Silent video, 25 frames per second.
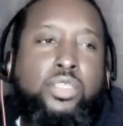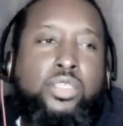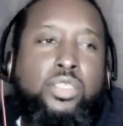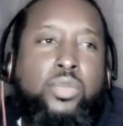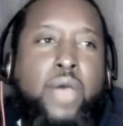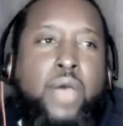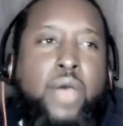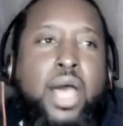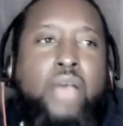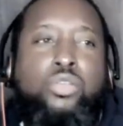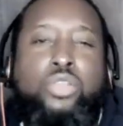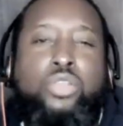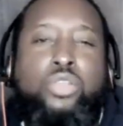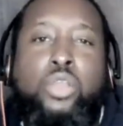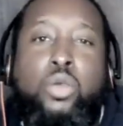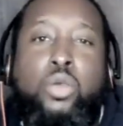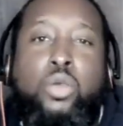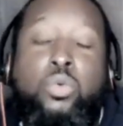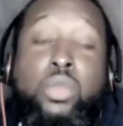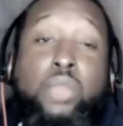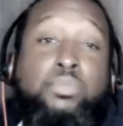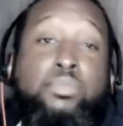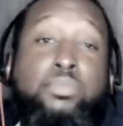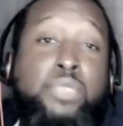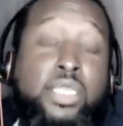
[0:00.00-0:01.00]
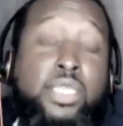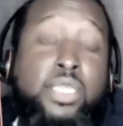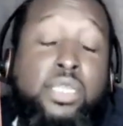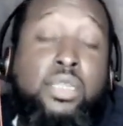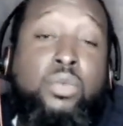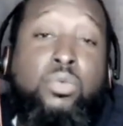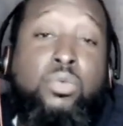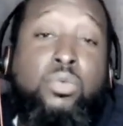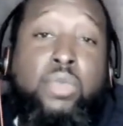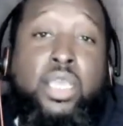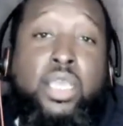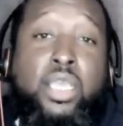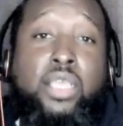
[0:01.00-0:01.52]
so I'll know what I'm
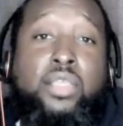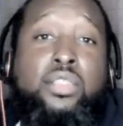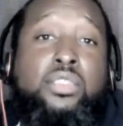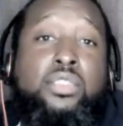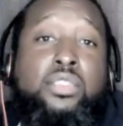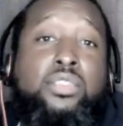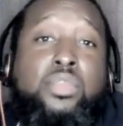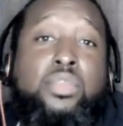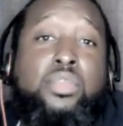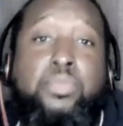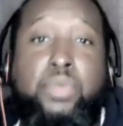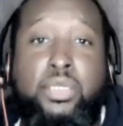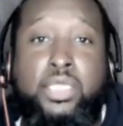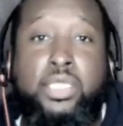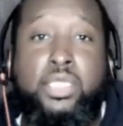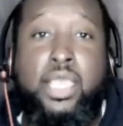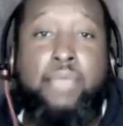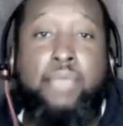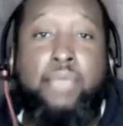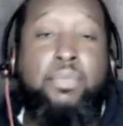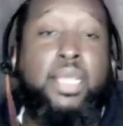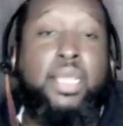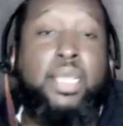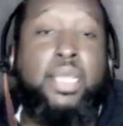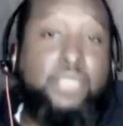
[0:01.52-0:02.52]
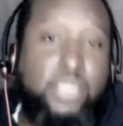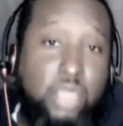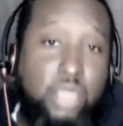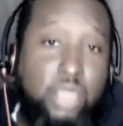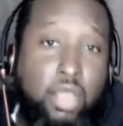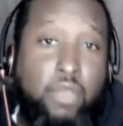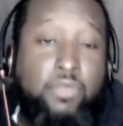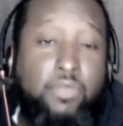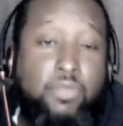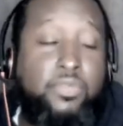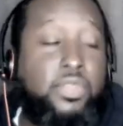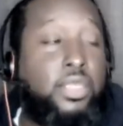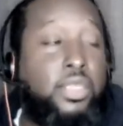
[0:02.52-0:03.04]
dealing with to protect
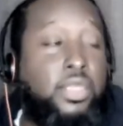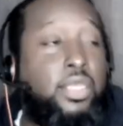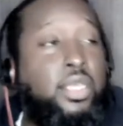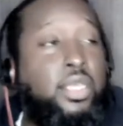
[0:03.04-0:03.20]
myself,